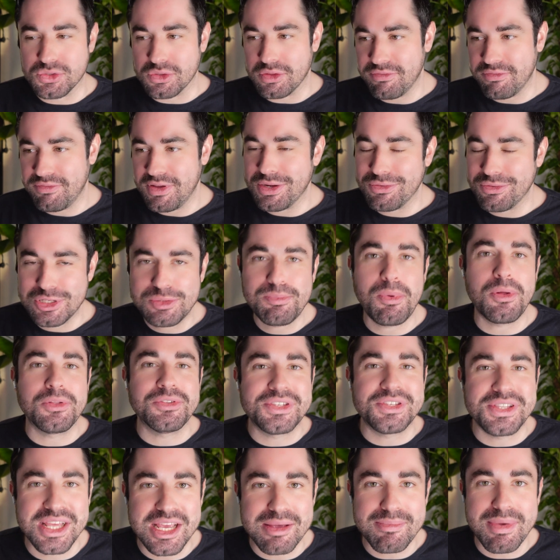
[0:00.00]
or the fear response
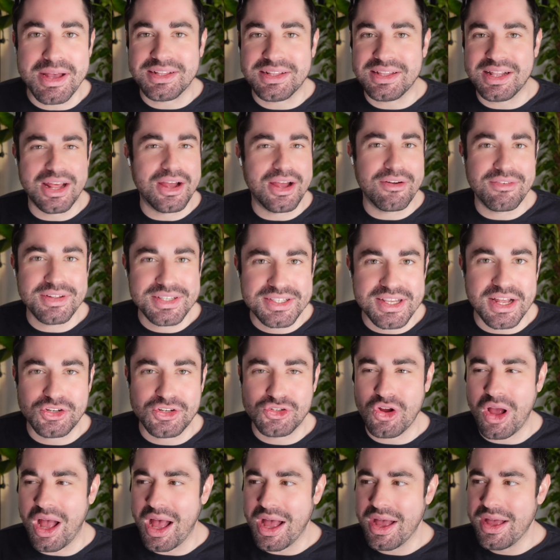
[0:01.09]
in the amygdala,
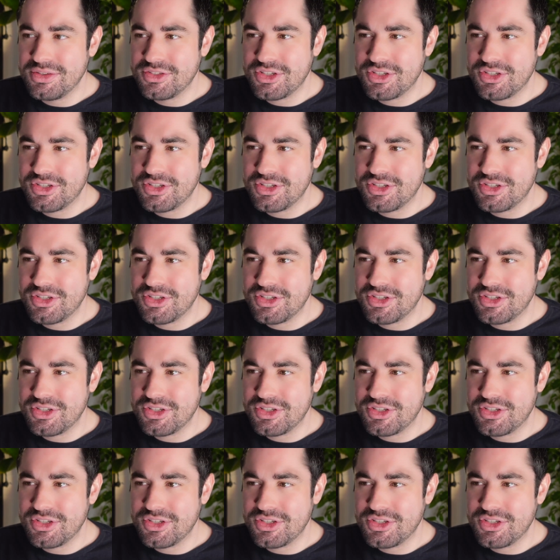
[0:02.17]
etc.